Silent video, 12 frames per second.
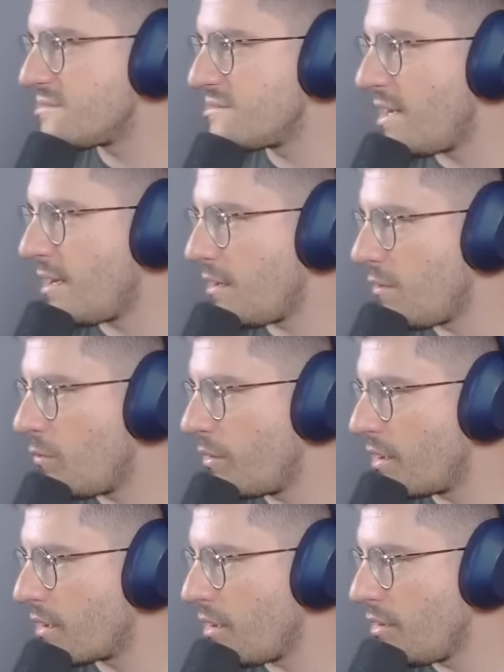now
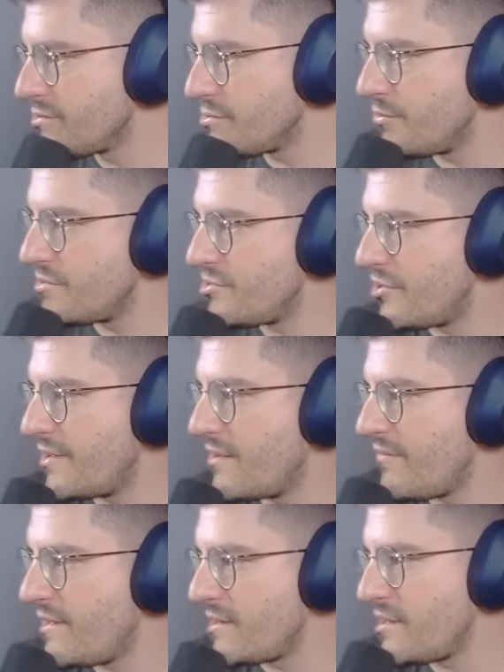we are also returning
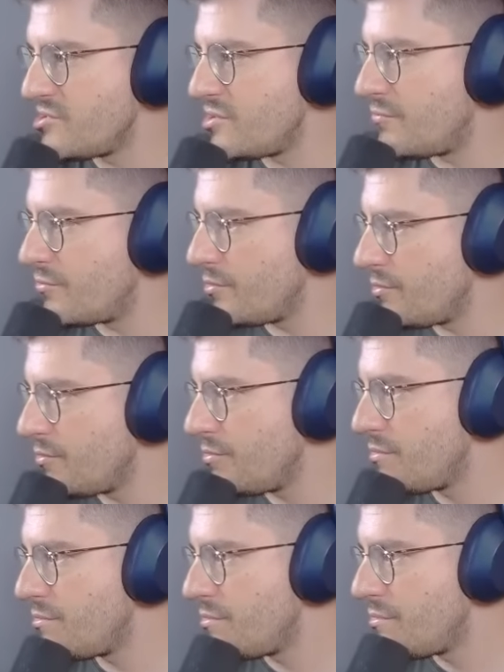a validation rule.
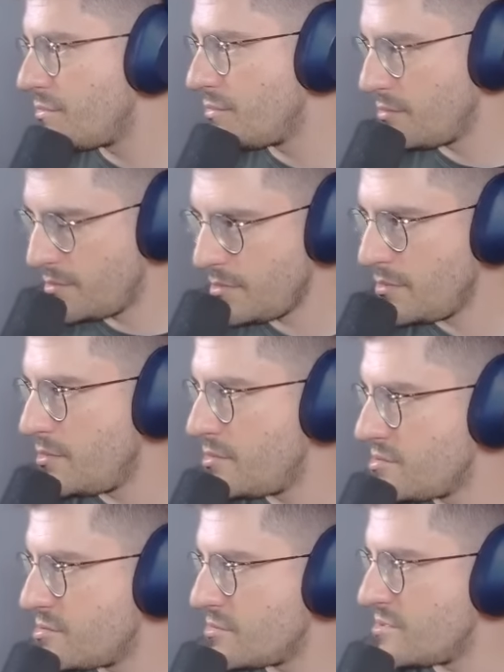
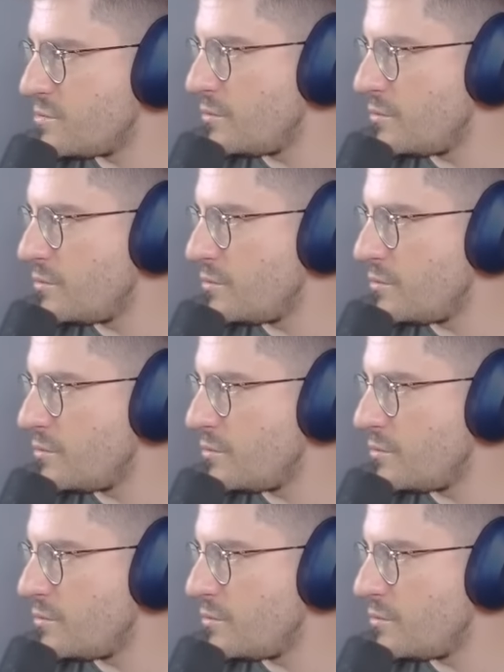So this will